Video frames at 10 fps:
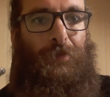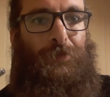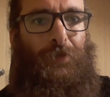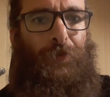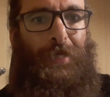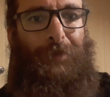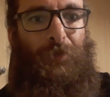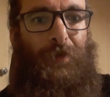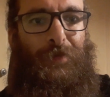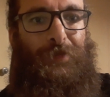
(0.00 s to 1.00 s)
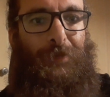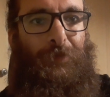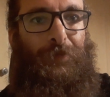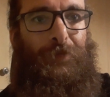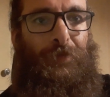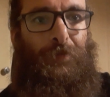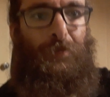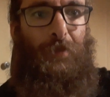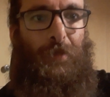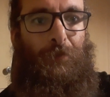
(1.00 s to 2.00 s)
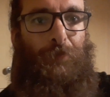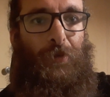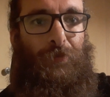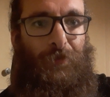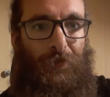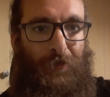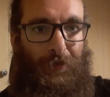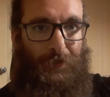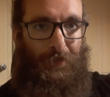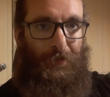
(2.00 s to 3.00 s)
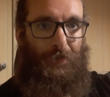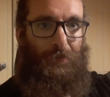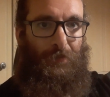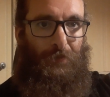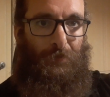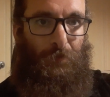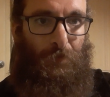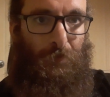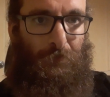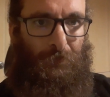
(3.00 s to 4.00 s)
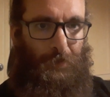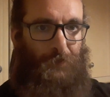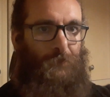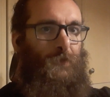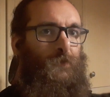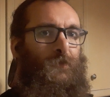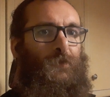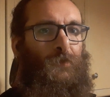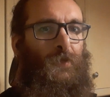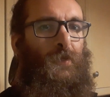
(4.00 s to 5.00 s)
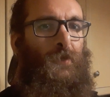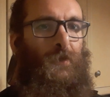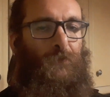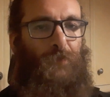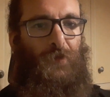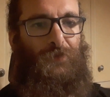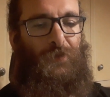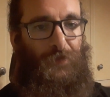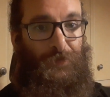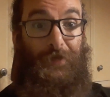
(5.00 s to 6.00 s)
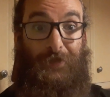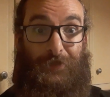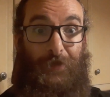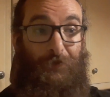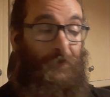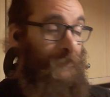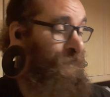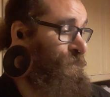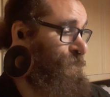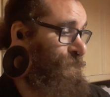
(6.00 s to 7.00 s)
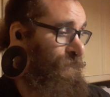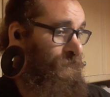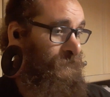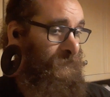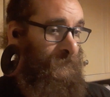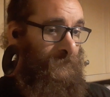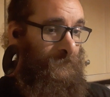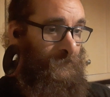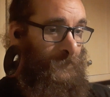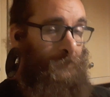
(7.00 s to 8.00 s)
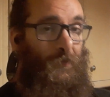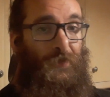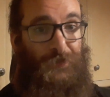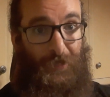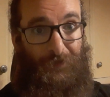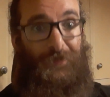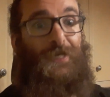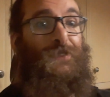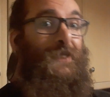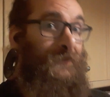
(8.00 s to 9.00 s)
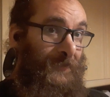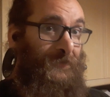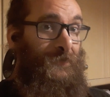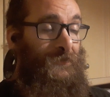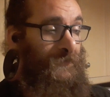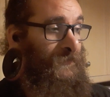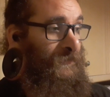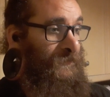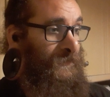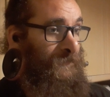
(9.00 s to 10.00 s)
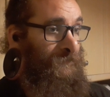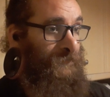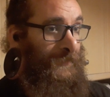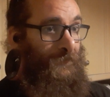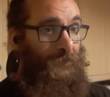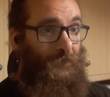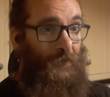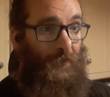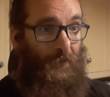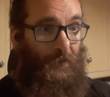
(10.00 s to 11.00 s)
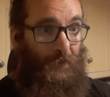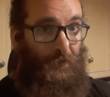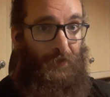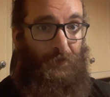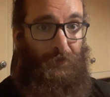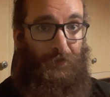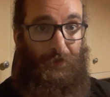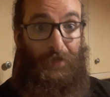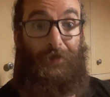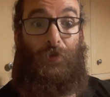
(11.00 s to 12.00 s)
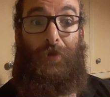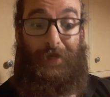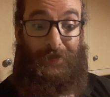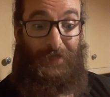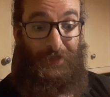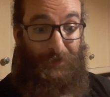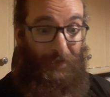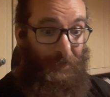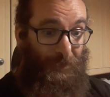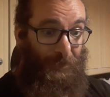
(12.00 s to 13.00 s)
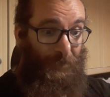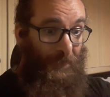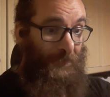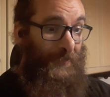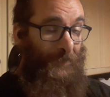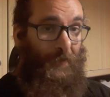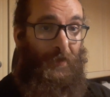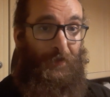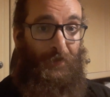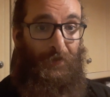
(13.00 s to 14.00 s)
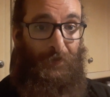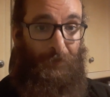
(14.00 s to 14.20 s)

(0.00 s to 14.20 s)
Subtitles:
still not happy where this camera is. Both of the things are that's the better, I think. Both of the things are both scarification and tattoos are things I plan on getting quite extensively into further down the line.